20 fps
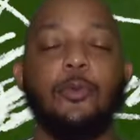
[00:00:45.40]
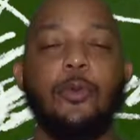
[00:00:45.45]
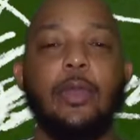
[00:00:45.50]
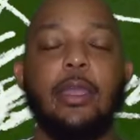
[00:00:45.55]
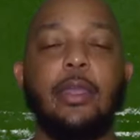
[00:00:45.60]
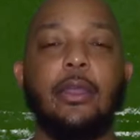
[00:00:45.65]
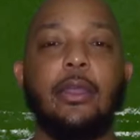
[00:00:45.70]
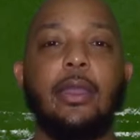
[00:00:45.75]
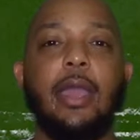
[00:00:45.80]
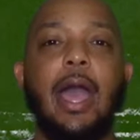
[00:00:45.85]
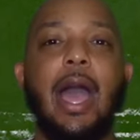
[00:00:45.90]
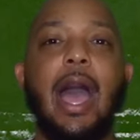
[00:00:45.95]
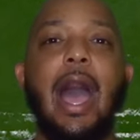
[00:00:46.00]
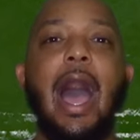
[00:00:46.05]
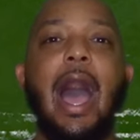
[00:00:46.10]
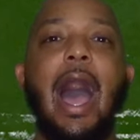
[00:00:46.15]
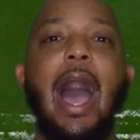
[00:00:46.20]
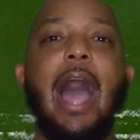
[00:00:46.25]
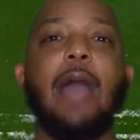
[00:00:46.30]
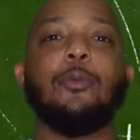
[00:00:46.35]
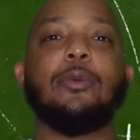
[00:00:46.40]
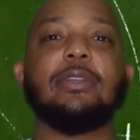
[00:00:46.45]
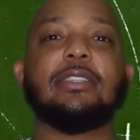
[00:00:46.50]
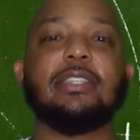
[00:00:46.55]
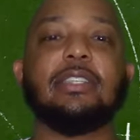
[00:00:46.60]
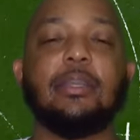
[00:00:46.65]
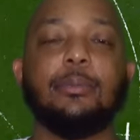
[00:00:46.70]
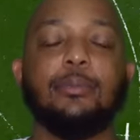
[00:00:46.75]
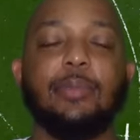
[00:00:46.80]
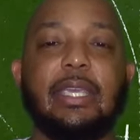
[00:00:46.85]
where I went
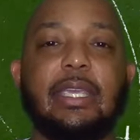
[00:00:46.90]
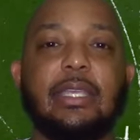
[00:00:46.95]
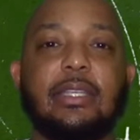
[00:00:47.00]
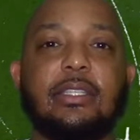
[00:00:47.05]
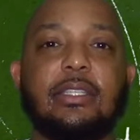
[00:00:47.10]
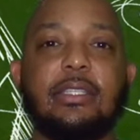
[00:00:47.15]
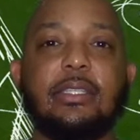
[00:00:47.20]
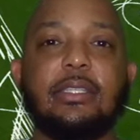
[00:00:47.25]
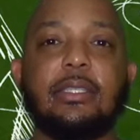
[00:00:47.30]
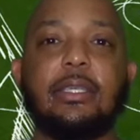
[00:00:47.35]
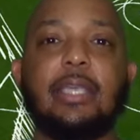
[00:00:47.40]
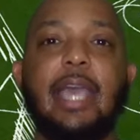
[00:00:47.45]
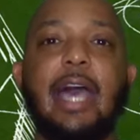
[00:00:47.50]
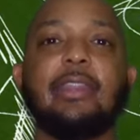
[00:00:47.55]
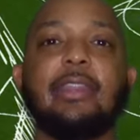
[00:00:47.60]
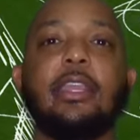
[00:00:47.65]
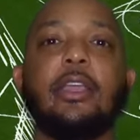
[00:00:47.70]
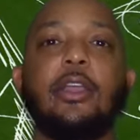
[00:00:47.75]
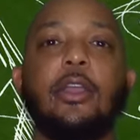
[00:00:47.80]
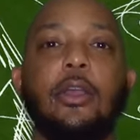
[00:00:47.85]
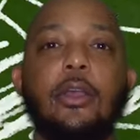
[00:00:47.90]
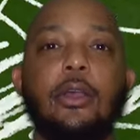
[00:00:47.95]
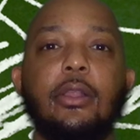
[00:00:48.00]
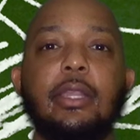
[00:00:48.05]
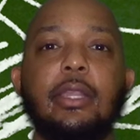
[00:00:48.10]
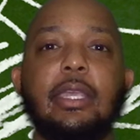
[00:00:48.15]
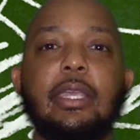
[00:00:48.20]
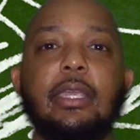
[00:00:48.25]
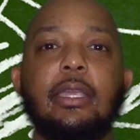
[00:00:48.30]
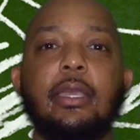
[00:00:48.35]
to the beach, got there
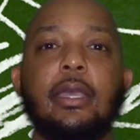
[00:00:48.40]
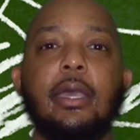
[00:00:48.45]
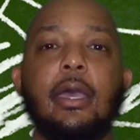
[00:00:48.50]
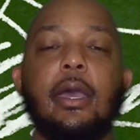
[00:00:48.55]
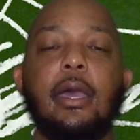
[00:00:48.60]
early,